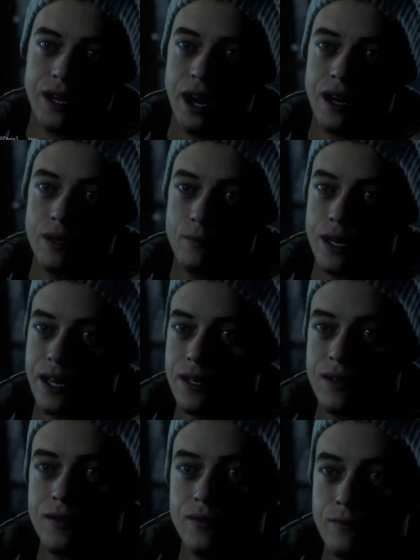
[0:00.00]
you're not going to
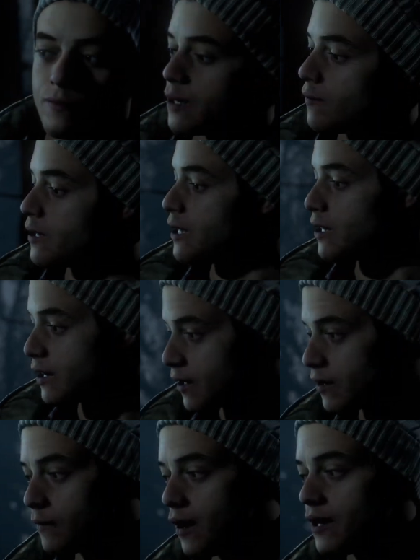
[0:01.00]
bang her, maybe
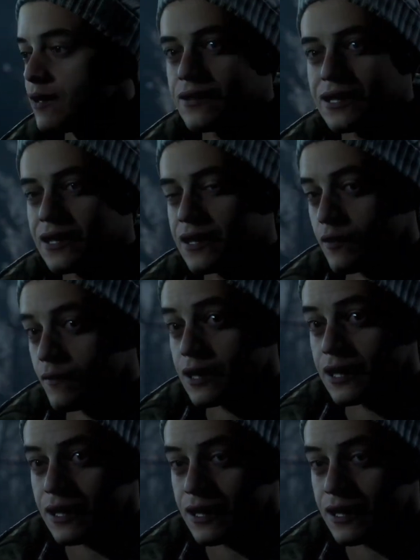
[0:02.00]
Michael take up the